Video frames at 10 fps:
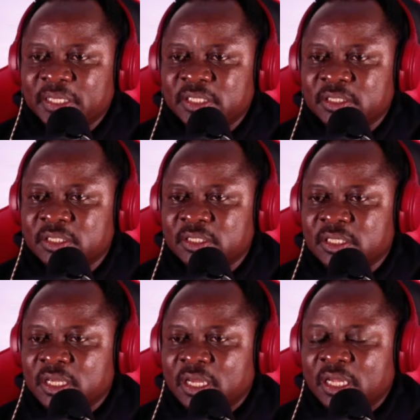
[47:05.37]
take since
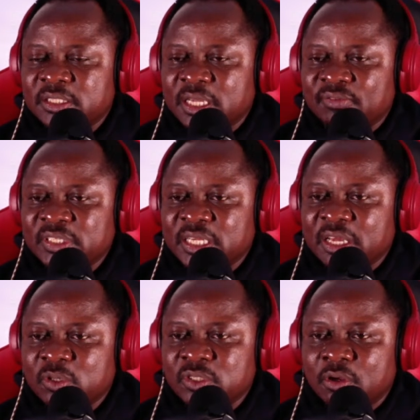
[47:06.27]
I think I've answered that
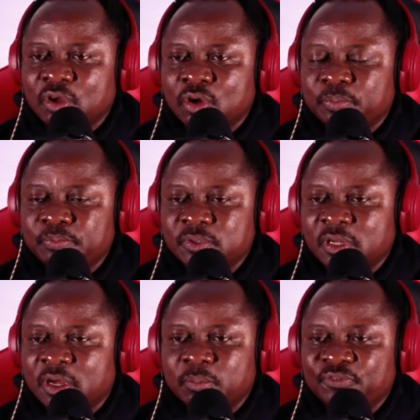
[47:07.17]
question
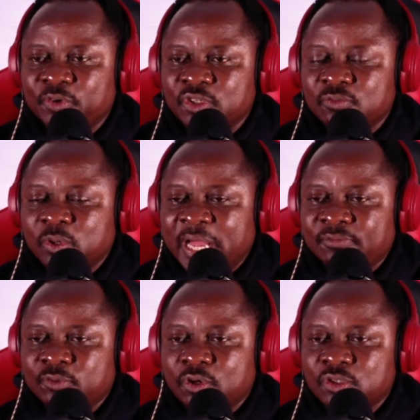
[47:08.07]
long before I
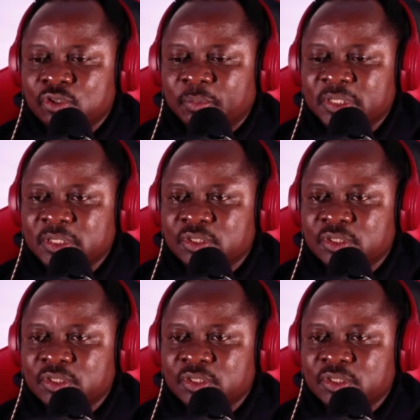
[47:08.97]
even got to your message.